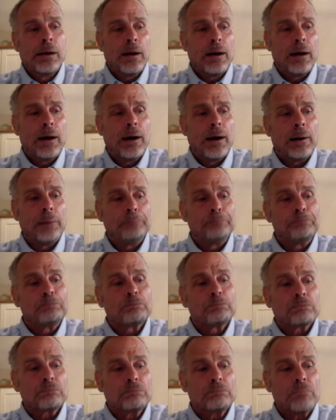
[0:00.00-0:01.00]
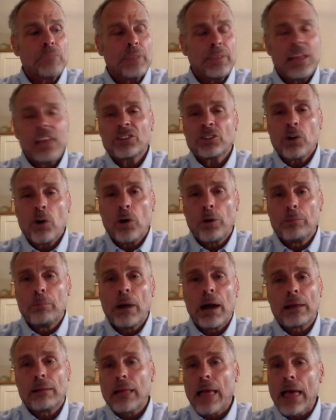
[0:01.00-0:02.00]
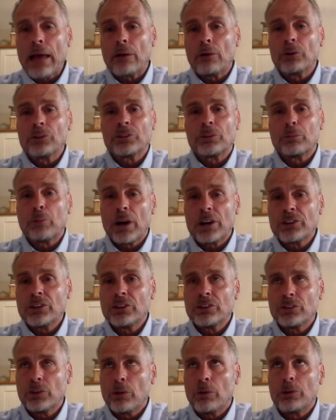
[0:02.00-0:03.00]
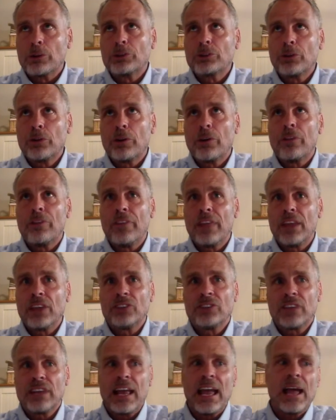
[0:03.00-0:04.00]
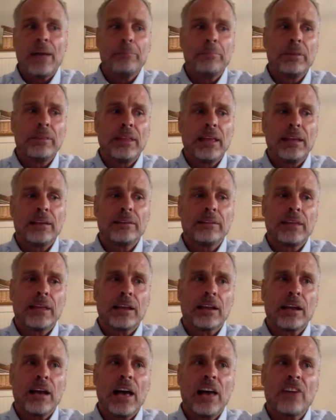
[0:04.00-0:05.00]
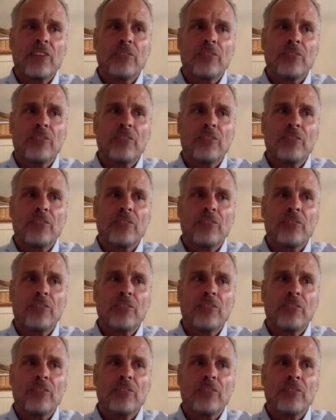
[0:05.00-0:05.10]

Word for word: um, that's called bilateral suppression. So there's certain things that happen that that kind